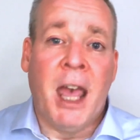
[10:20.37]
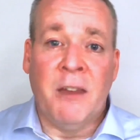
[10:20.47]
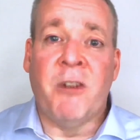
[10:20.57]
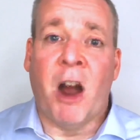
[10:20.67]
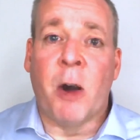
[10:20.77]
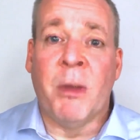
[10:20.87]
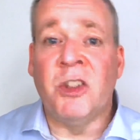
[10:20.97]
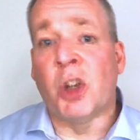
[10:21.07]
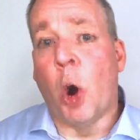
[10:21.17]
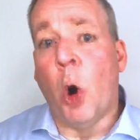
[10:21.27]

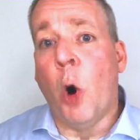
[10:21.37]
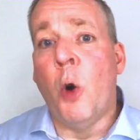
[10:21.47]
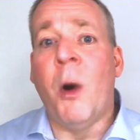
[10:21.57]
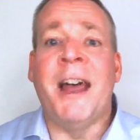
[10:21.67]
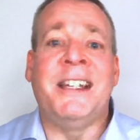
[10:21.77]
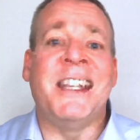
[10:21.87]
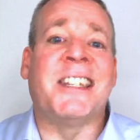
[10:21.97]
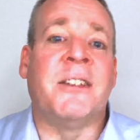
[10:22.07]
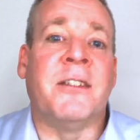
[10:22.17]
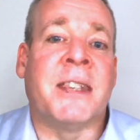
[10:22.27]
environment or where
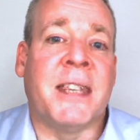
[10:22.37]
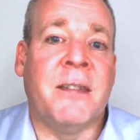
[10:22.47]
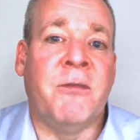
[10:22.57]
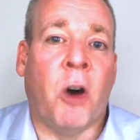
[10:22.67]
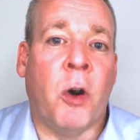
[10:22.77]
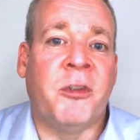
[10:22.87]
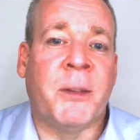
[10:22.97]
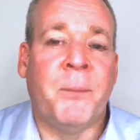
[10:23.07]
distance is involved,